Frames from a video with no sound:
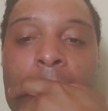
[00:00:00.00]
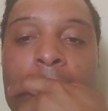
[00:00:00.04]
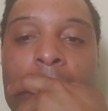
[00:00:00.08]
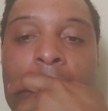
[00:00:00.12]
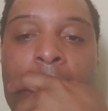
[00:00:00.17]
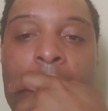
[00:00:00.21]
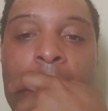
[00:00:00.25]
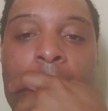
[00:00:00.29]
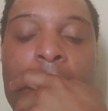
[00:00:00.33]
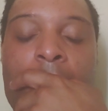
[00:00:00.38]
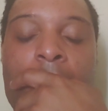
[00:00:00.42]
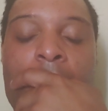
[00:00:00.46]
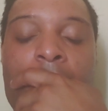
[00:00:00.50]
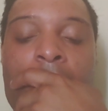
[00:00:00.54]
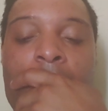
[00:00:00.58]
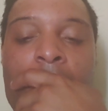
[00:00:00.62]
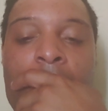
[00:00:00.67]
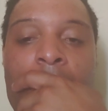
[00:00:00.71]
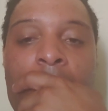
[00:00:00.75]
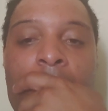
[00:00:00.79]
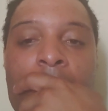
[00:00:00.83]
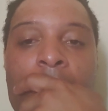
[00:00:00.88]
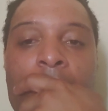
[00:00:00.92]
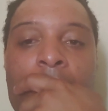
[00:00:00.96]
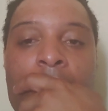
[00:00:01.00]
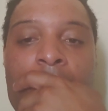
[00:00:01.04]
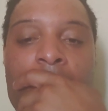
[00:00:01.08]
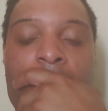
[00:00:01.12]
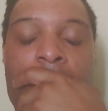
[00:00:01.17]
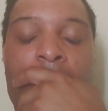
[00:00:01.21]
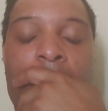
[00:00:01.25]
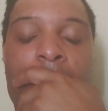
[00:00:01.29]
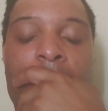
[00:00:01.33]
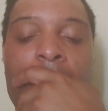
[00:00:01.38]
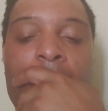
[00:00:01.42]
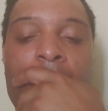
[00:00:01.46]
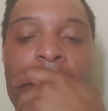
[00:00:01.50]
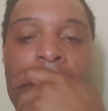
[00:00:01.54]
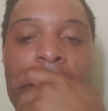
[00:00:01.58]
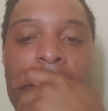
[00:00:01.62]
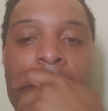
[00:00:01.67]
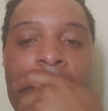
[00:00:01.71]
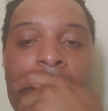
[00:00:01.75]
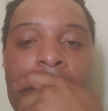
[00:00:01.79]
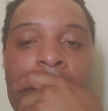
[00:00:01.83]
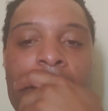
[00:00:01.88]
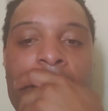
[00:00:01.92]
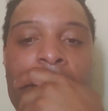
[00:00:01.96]

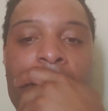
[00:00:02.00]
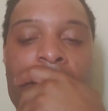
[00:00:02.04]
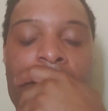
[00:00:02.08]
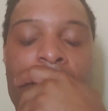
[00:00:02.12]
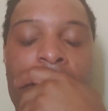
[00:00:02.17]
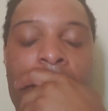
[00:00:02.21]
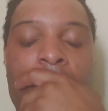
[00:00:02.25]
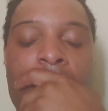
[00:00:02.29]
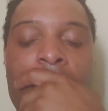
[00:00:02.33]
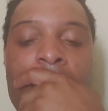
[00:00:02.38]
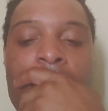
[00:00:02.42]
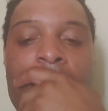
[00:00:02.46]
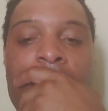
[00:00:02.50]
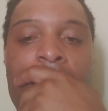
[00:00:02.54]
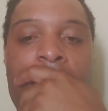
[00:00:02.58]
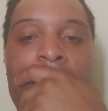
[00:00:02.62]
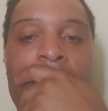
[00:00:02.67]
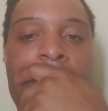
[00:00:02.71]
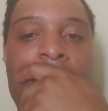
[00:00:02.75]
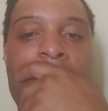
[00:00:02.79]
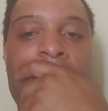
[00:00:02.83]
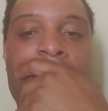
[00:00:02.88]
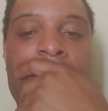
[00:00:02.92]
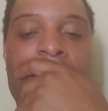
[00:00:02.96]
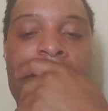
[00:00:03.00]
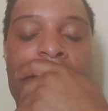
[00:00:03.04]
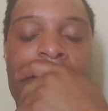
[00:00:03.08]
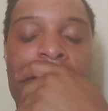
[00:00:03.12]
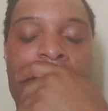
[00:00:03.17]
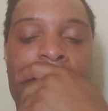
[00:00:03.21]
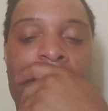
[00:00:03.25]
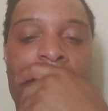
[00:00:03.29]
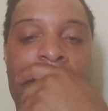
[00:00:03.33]
[no speech]